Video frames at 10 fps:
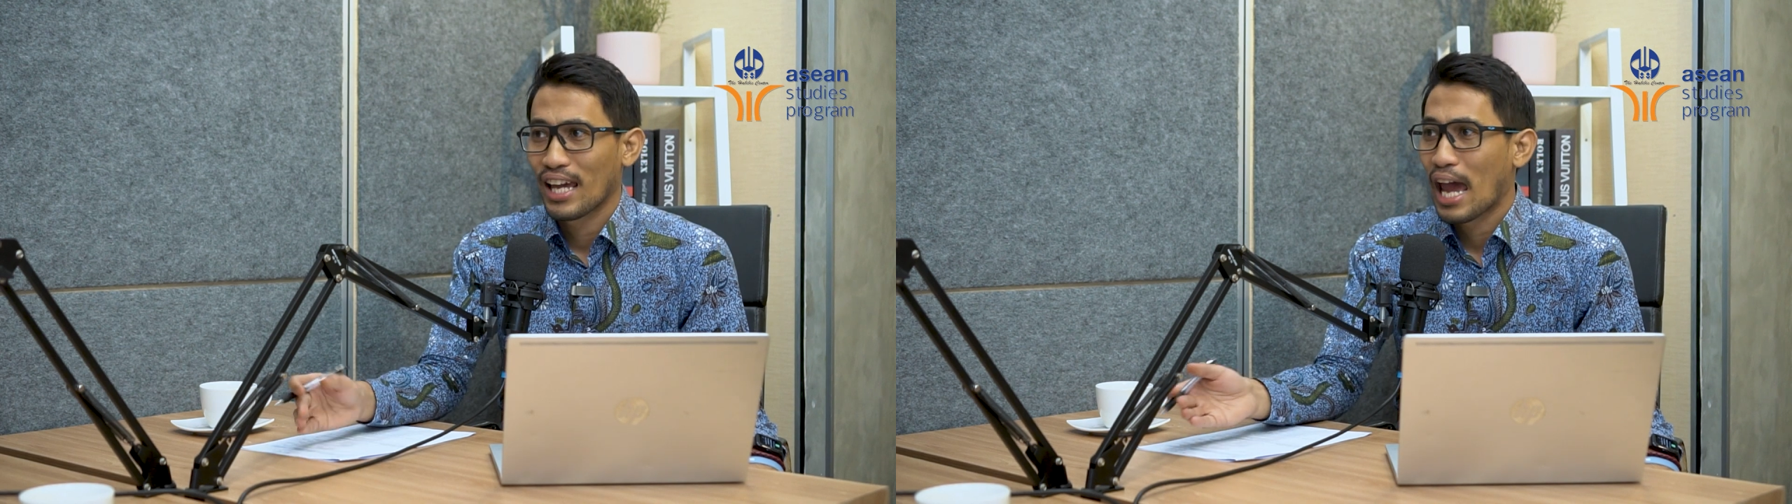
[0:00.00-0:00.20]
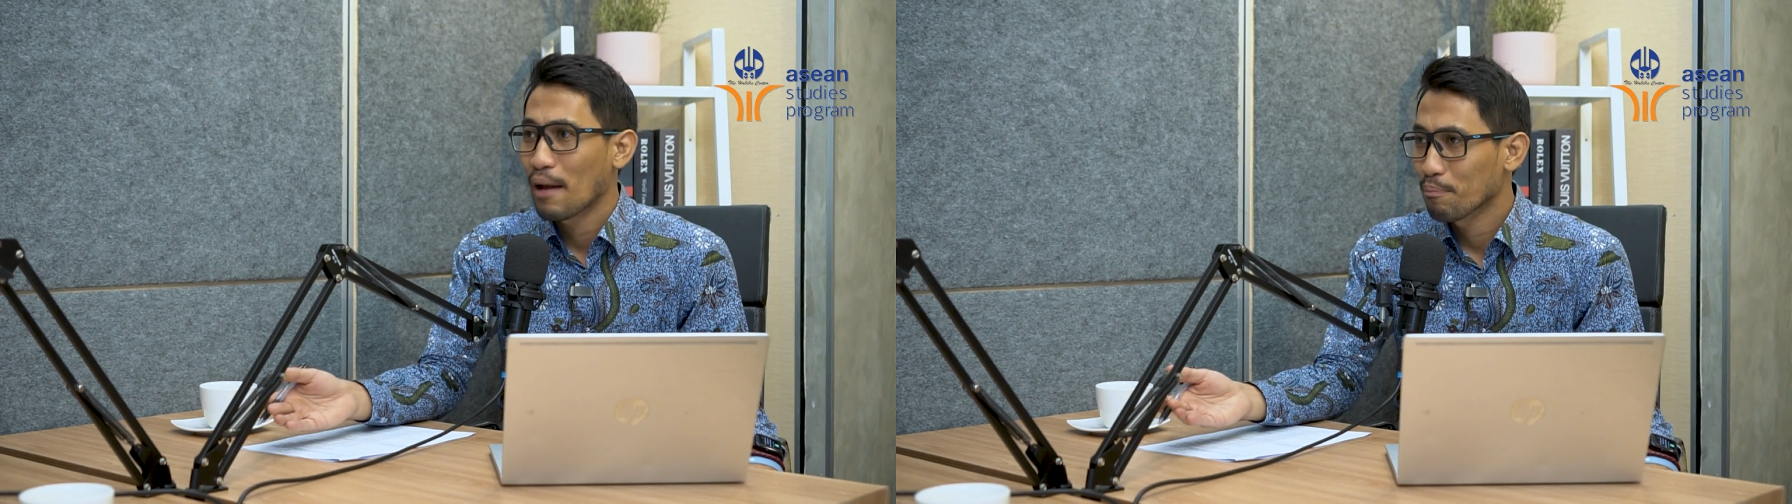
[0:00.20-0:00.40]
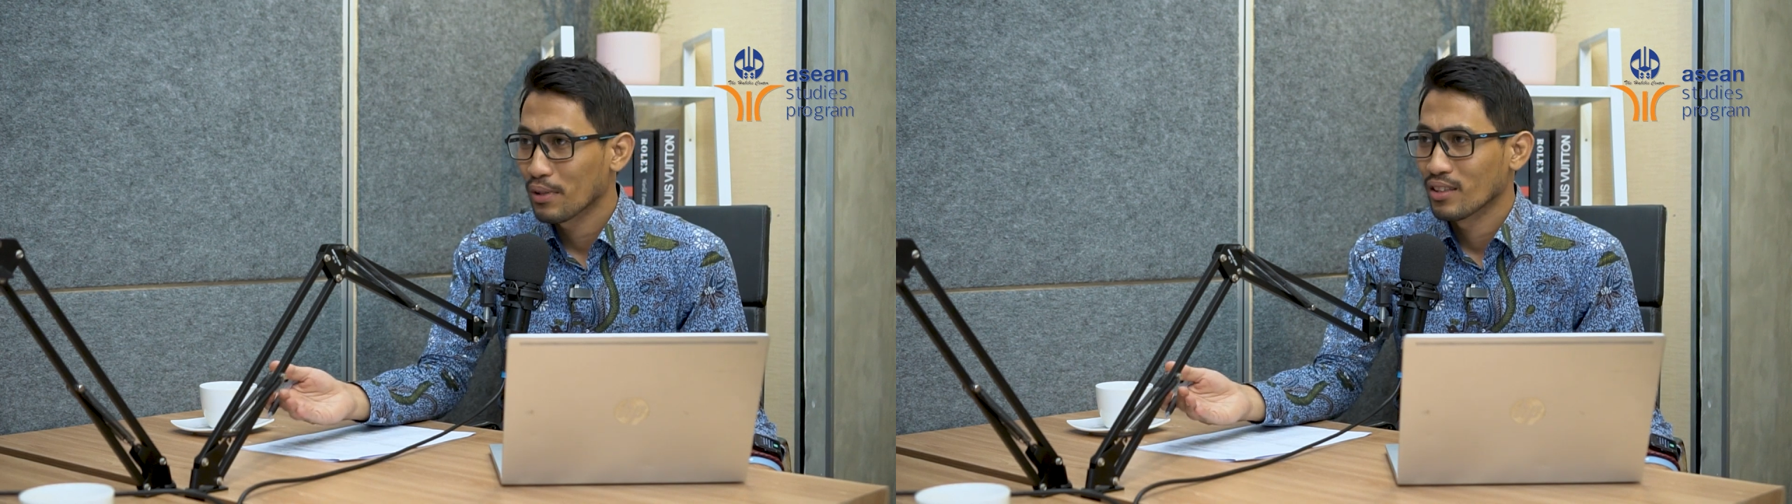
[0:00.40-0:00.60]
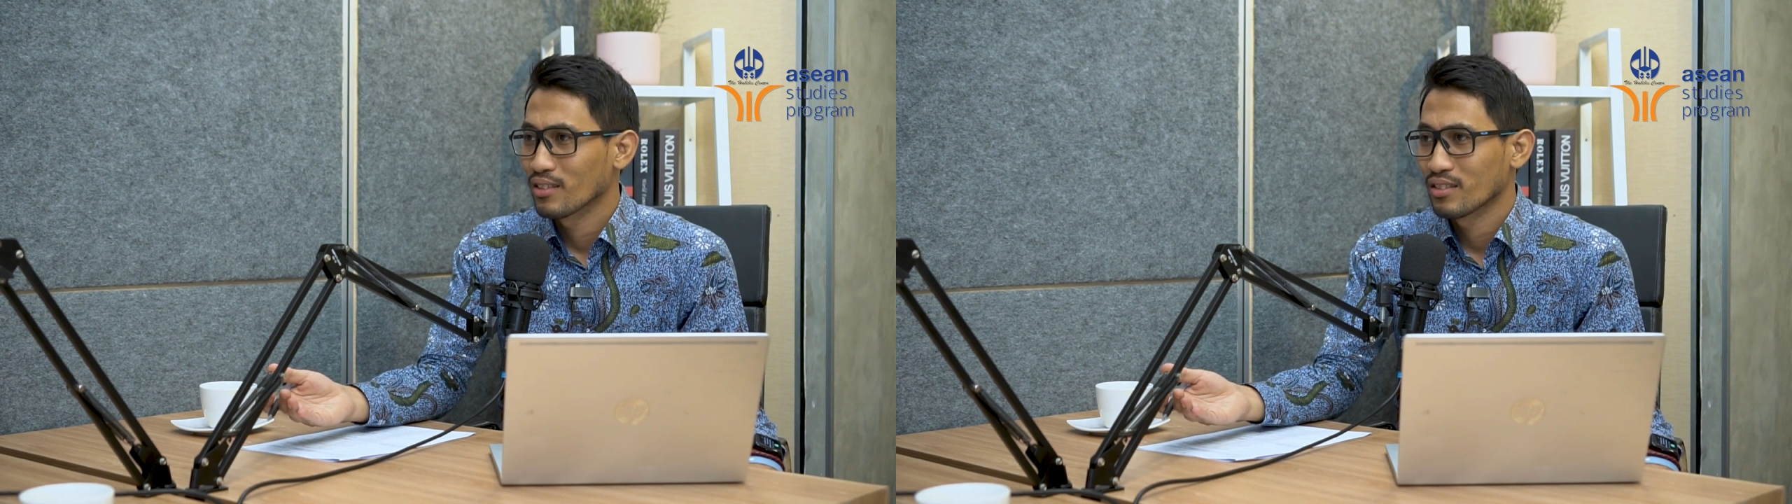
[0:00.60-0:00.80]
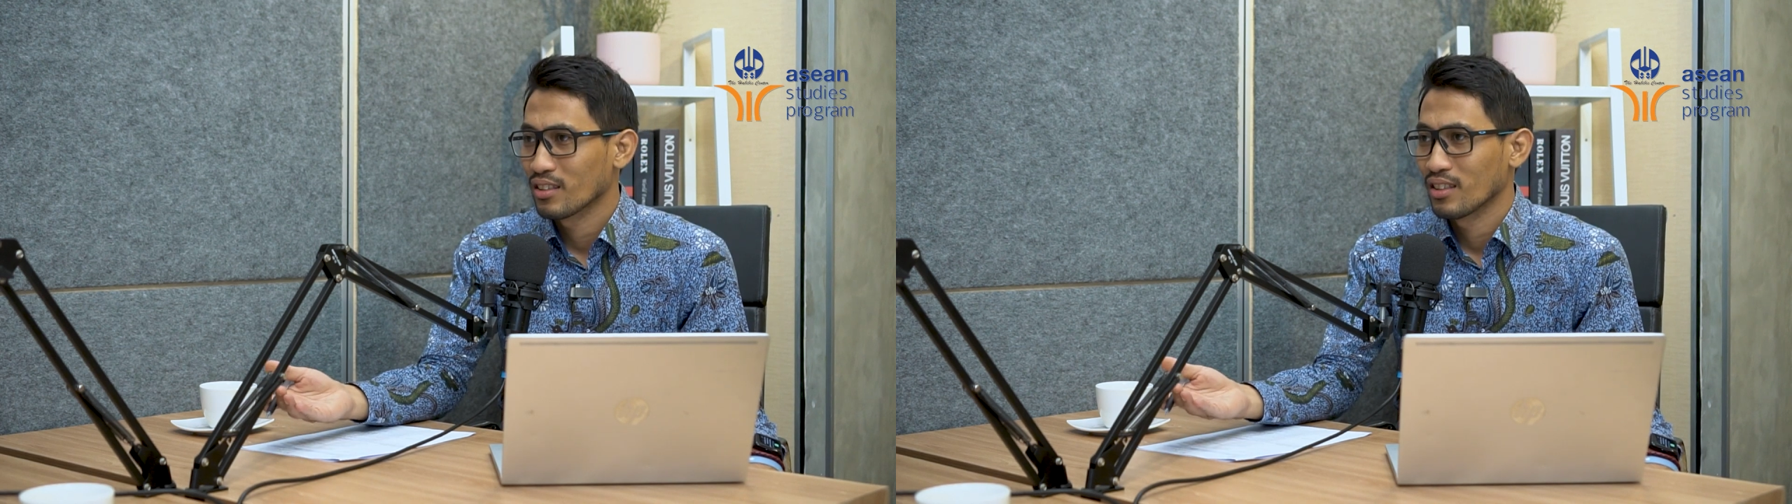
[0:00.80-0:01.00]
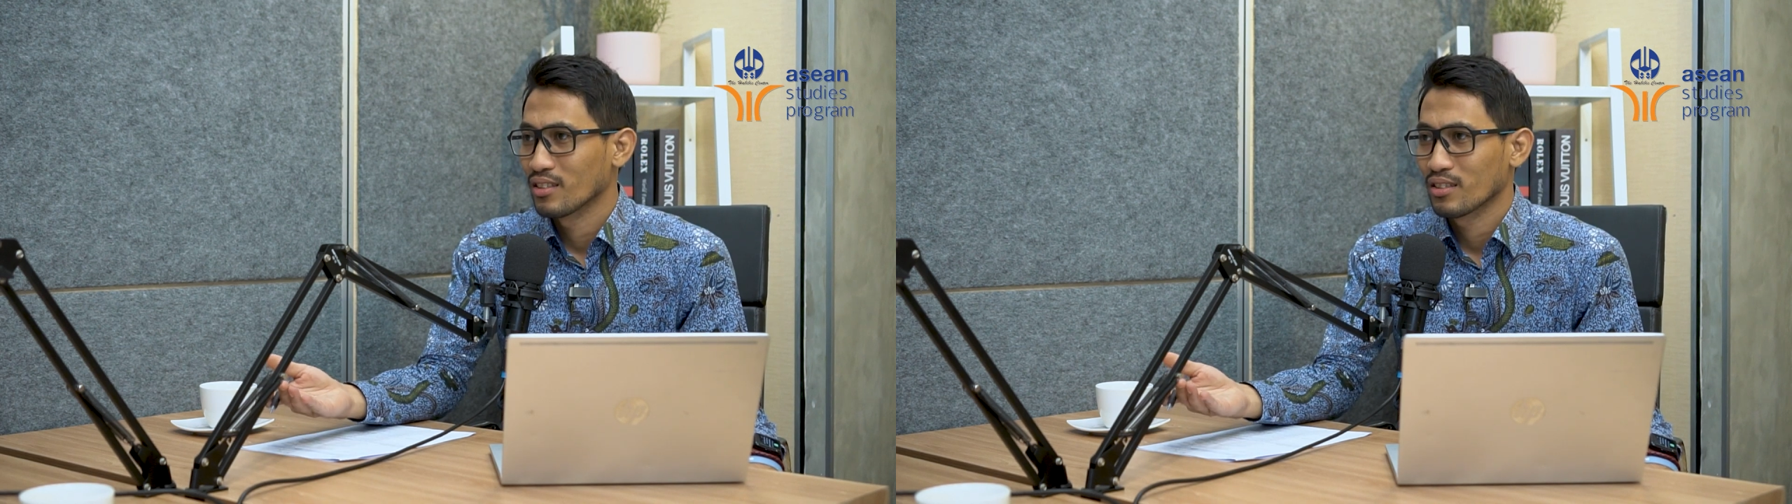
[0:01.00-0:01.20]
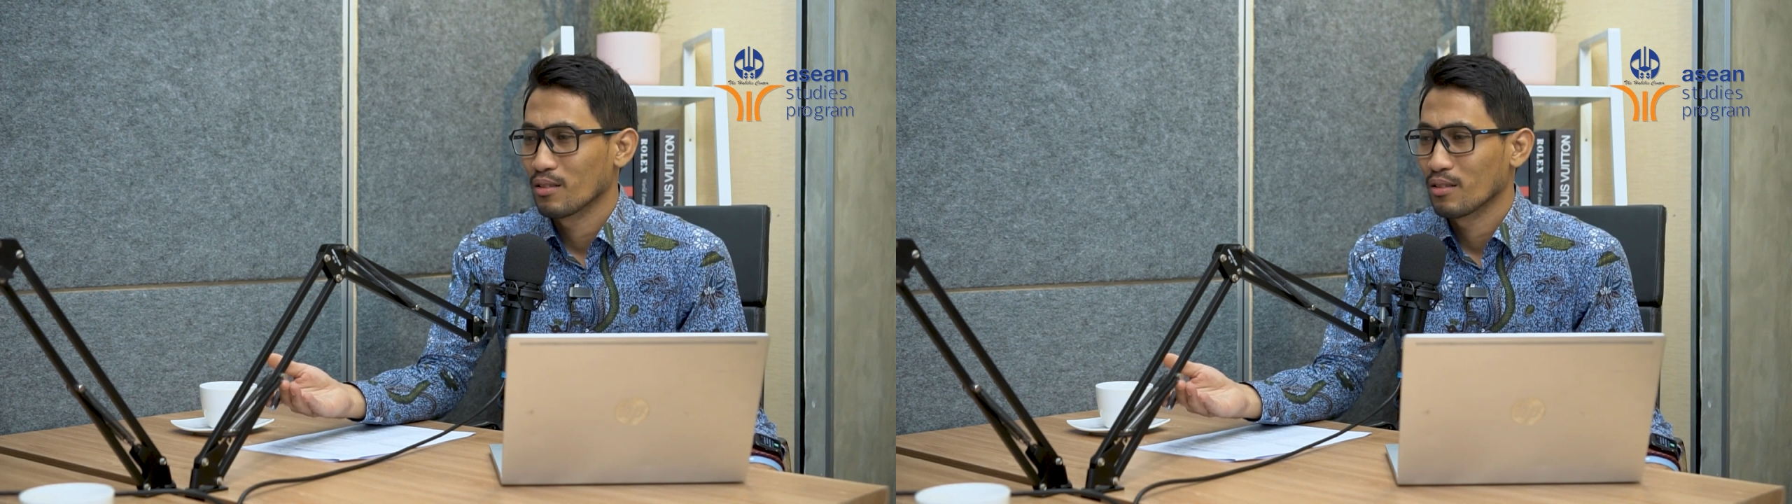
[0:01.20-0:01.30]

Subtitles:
happened since